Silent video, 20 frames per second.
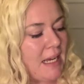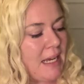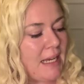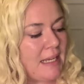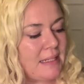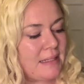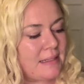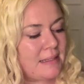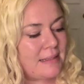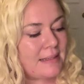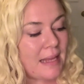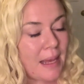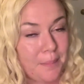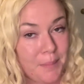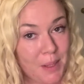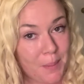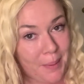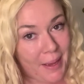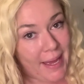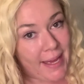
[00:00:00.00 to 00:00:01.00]
It set
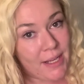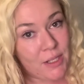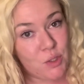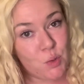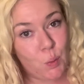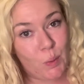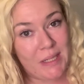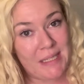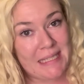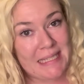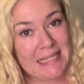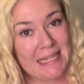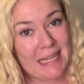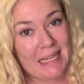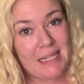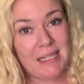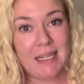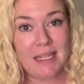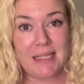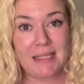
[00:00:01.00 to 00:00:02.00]
me back
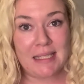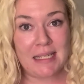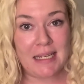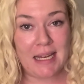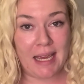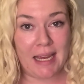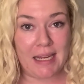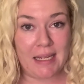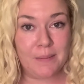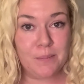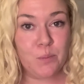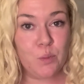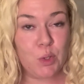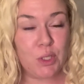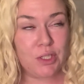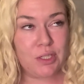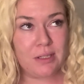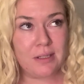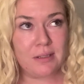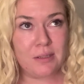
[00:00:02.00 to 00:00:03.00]
$29.99,
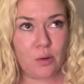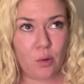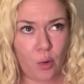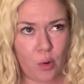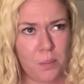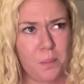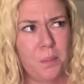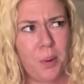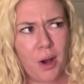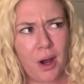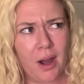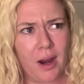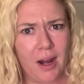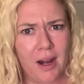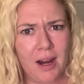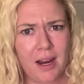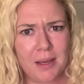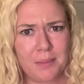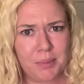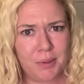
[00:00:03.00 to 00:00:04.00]
which is on
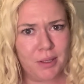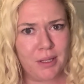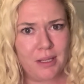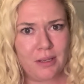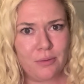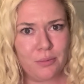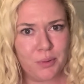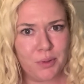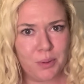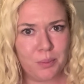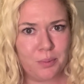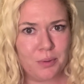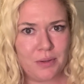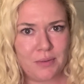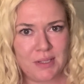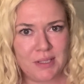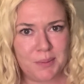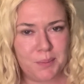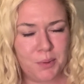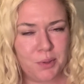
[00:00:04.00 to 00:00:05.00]
par, I believe, with the
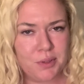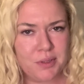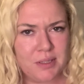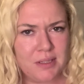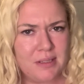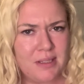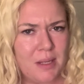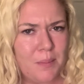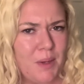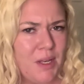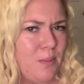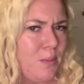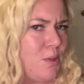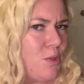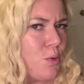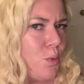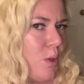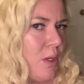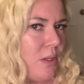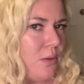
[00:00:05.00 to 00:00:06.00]
previous boxes. They might have been
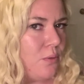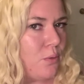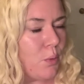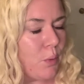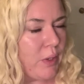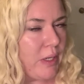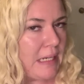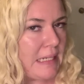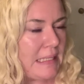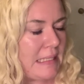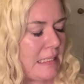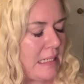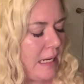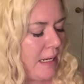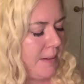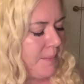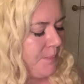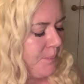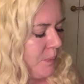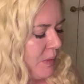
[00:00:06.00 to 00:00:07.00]

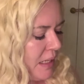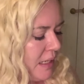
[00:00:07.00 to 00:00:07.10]
$24.99.